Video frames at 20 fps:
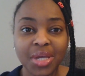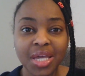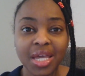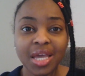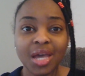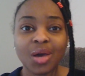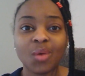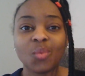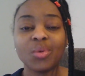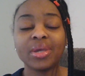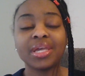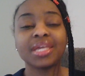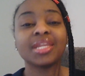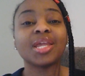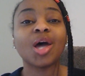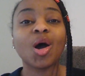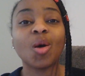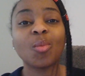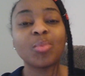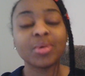We can
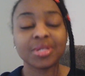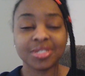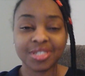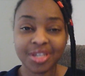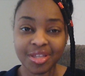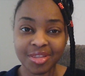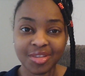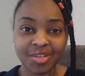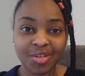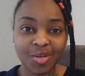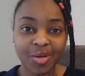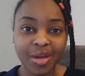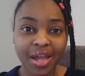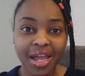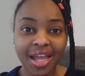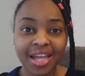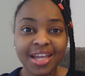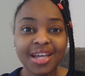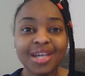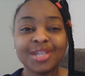help each other, okay?
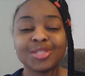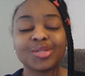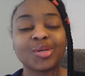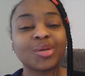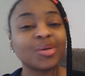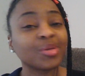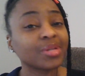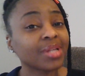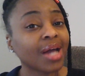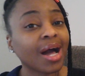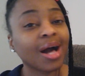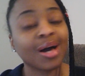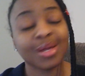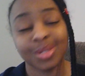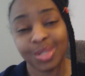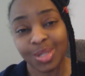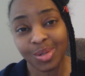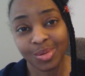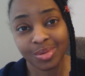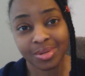So you're not
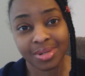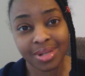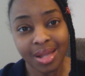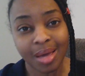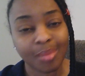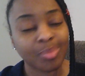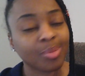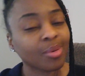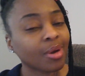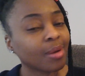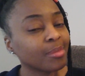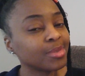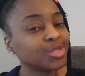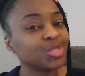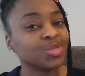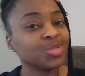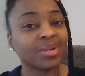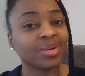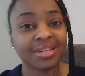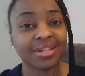alone. I promise you
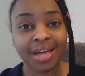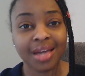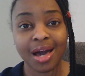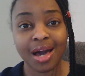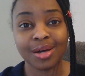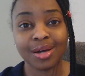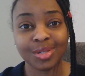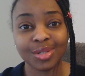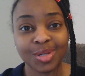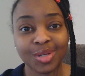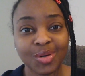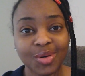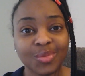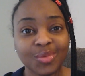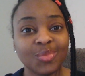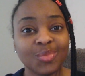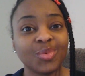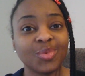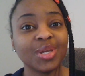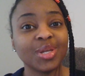are not alone.
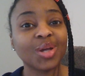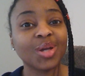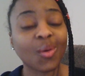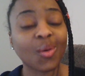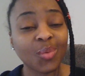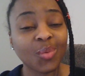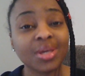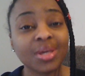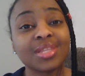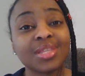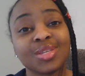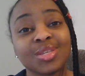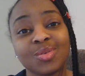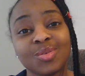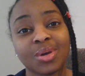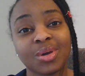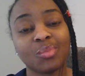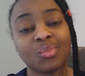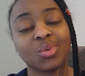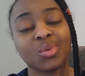We are with you,
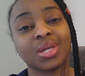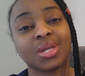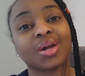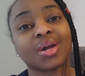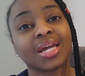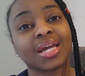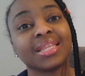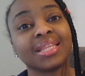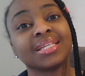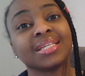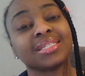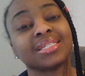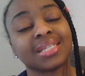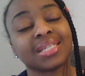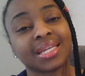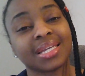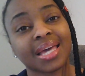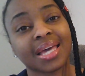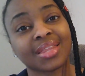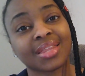and we are in this
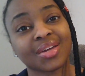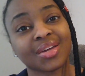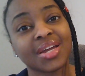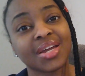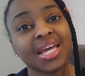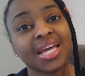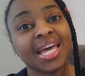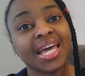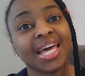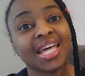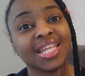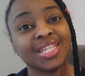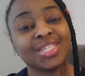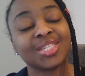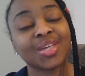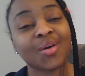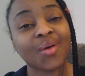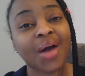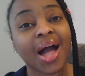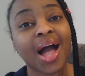together. And so
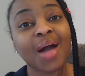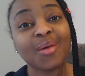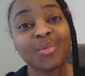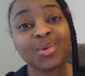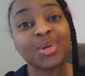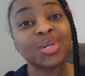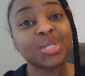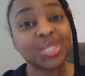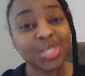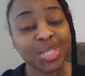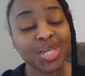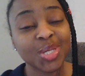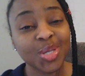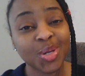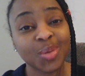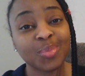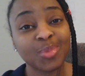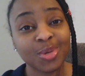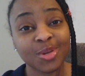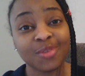I want to see your
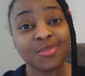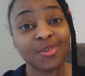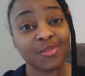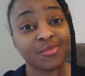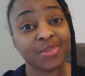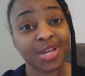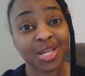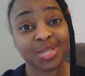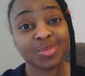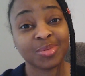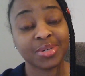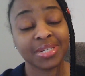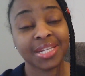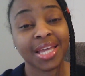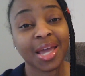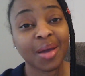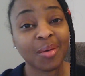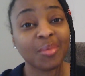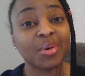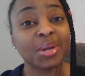beautiful face one day. I
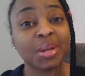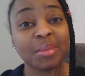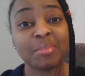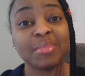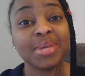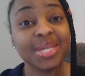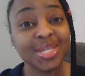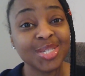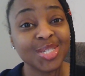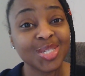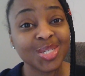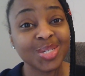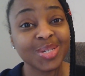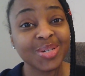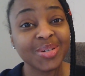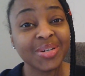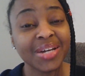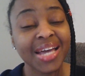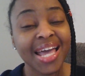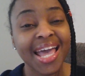want to meet you,
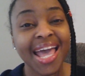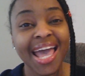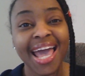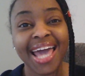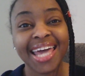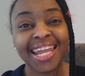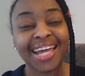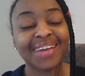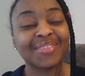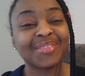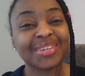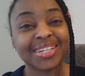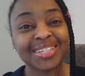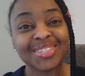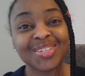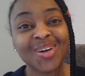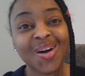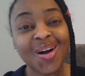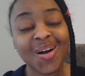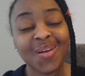and I want to
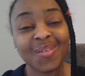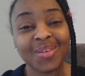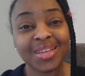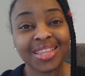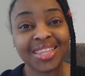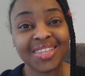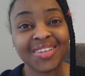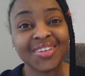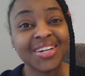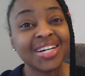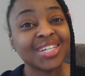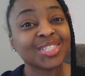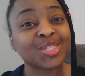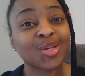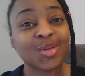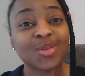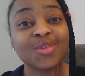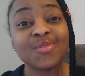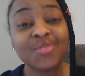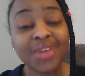talk with you. So
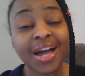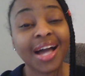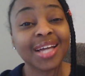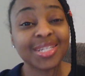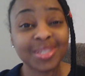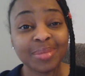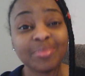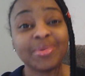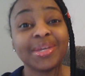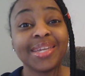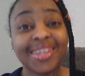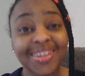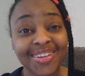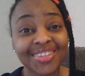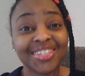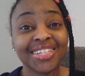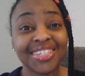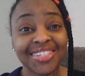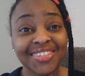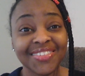you've got to be here to
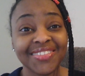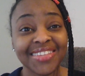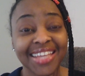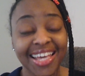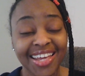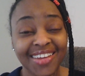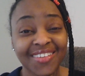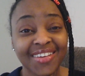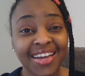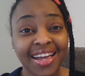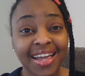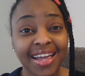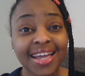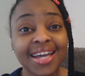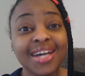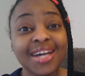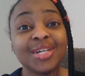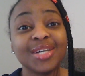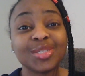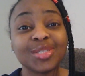do that, okay?
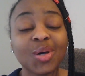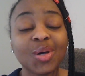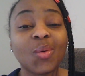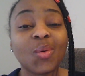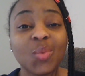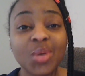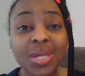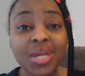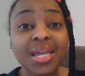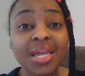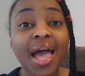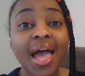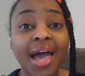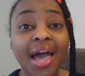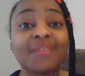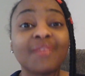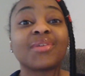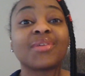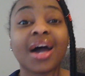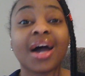So we have
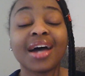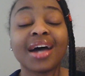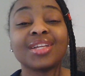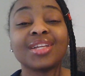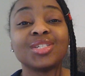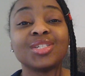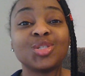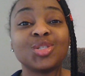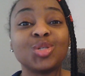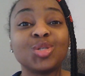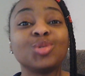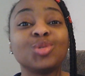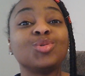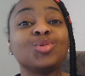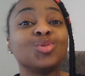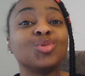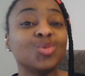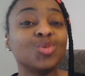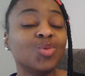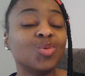got
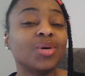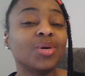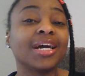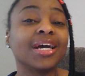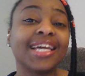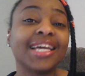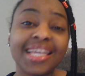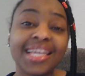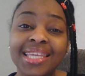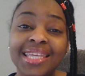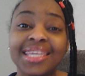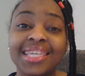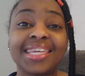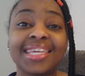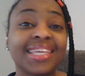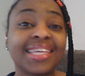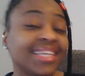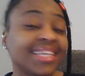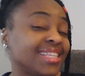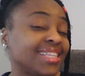to
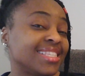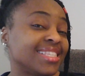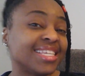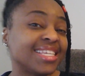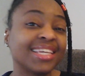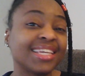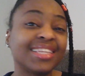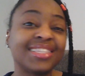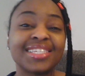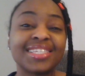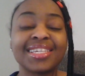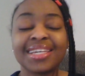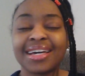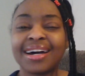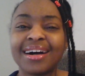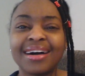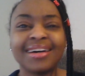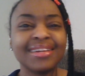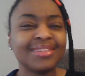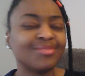
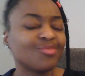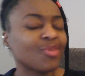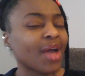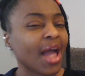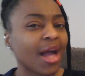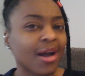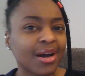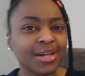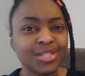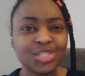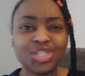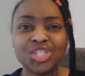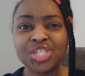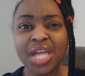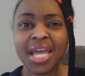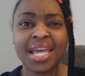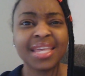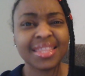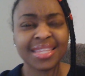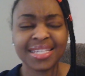
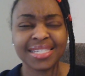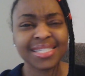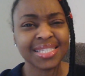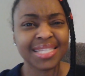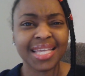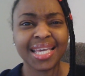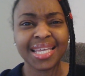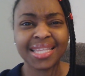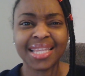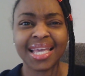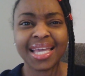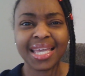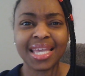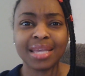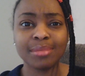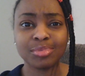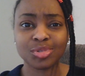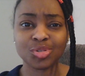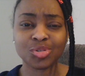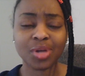unshake this thing that keeps
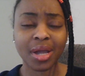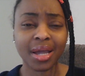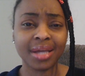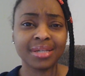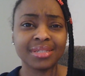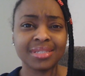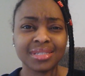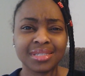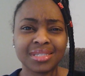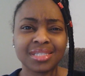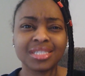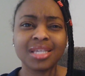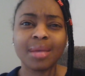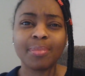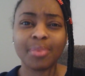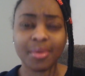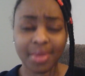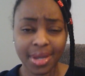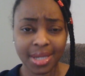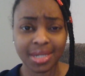trying to
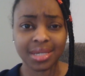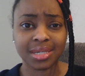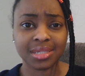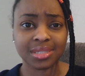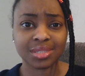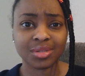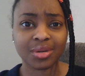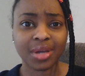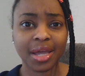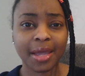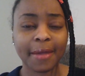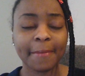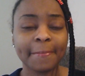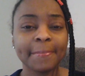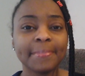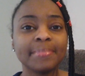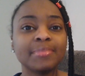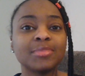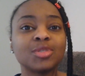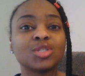separate us, okay?
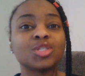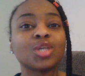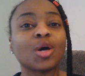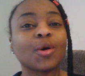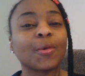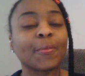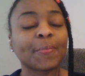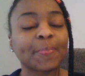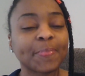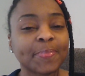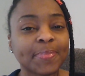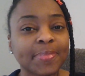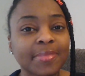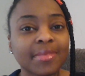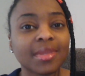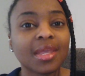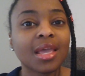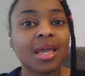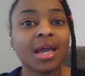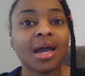So
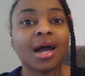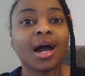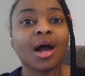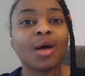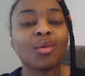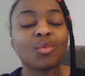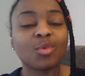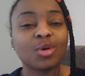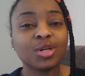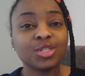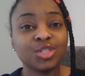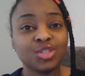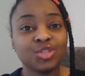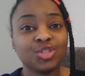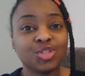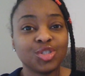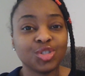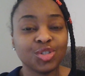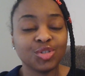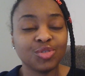I want you
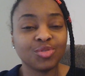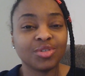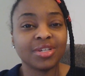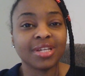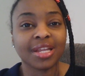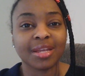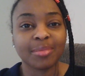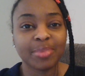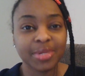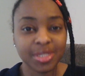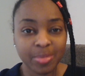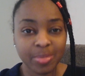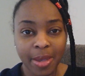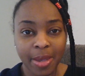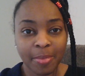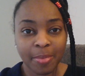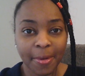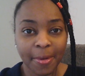to get a piece of paper.